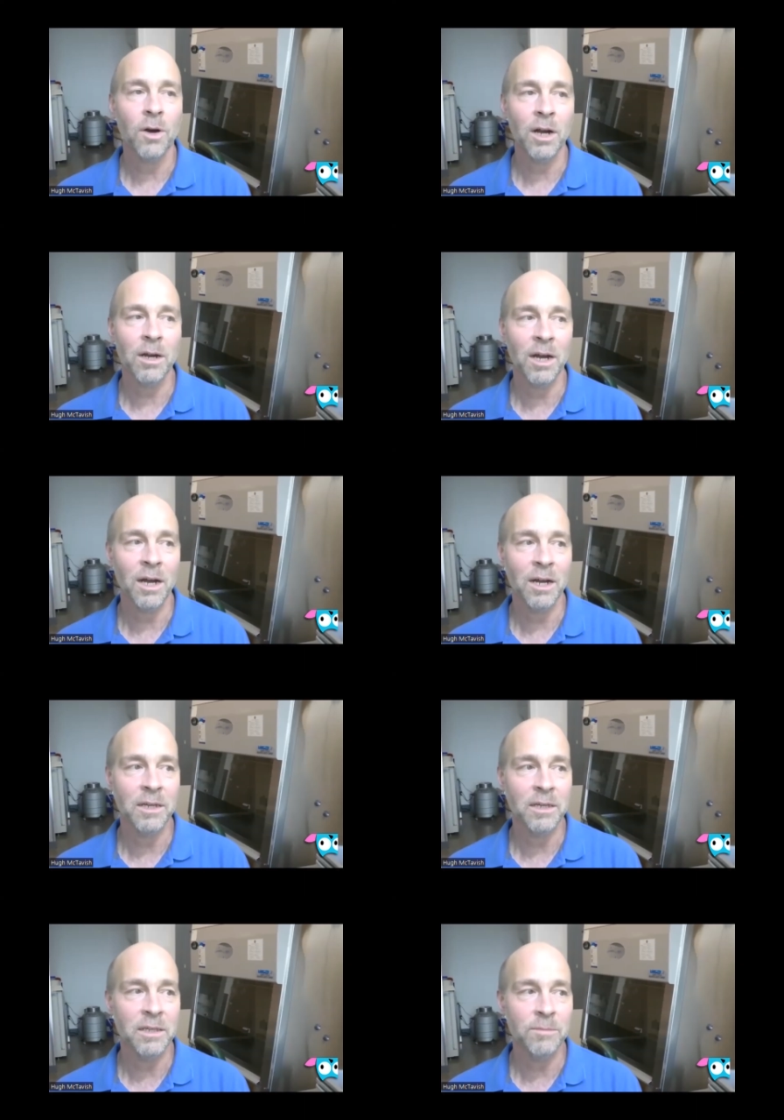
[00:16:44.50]
our uh,
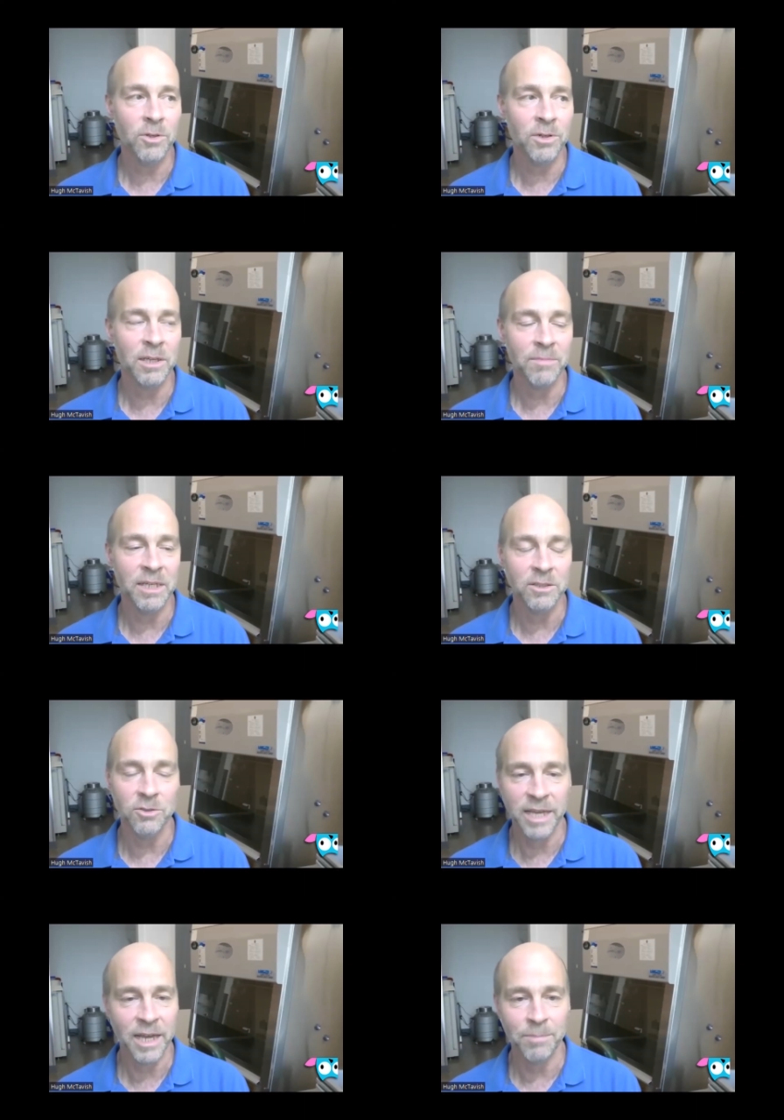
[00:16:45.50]
immunity means you
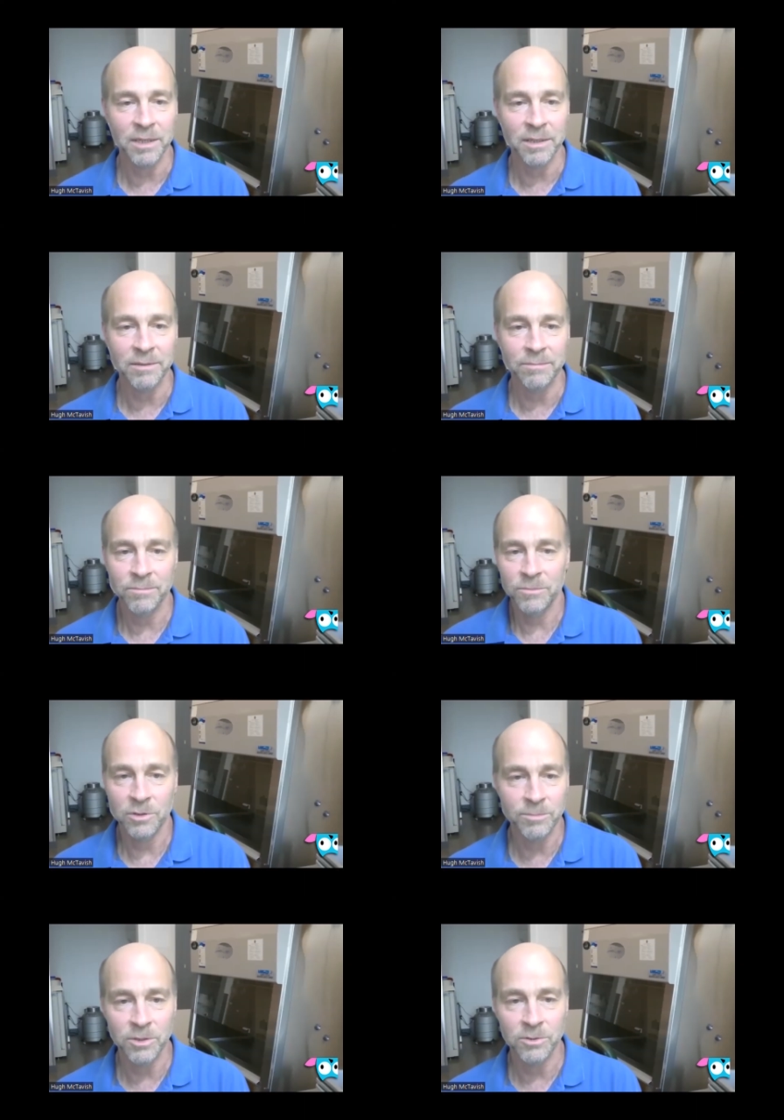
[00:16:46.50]
can't be
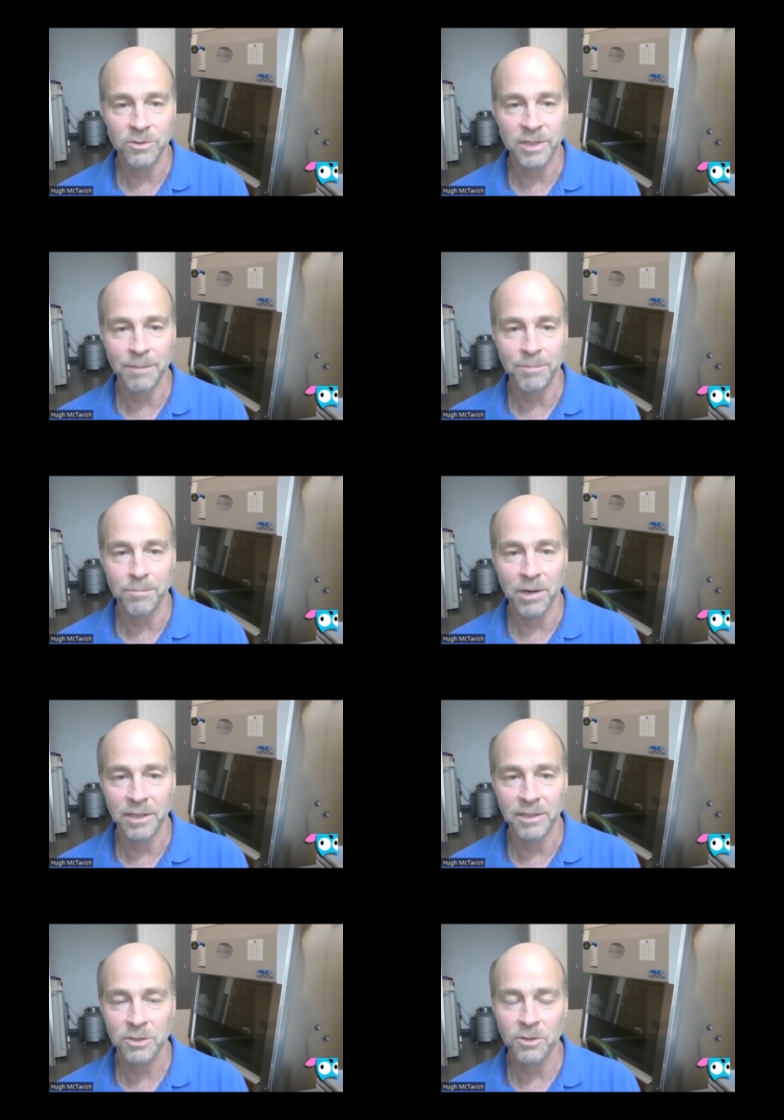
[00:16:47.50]
you're immune. You can't be
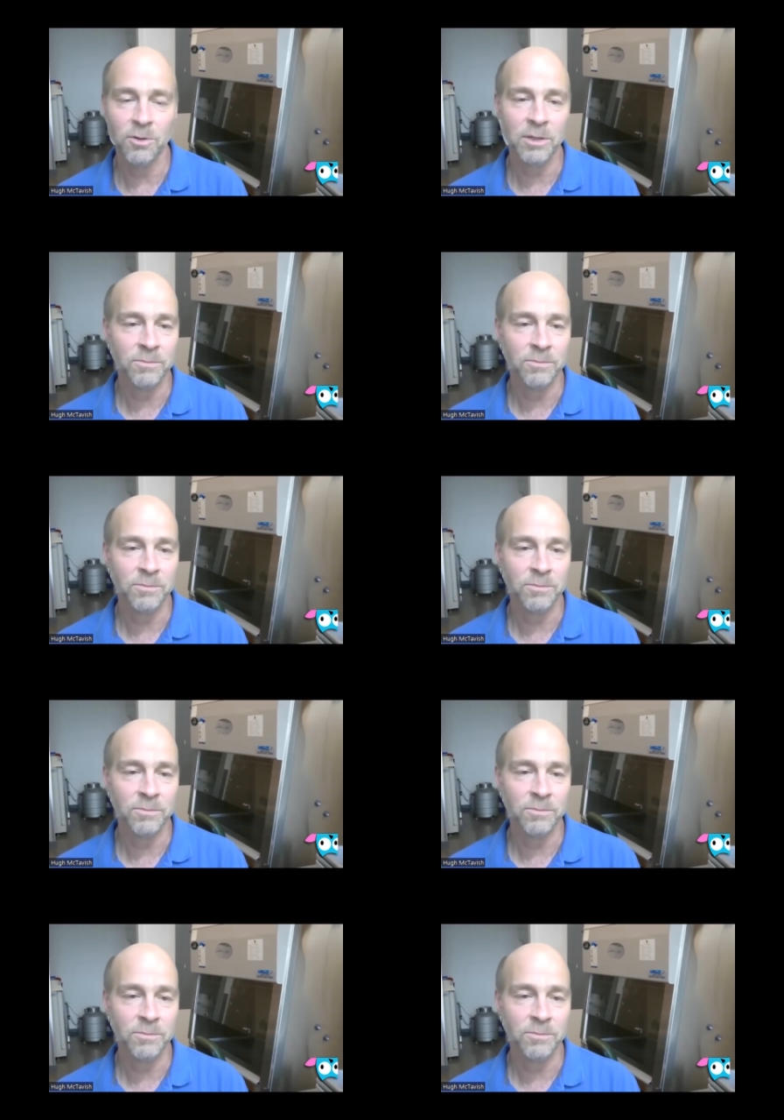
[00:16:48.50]
punished. So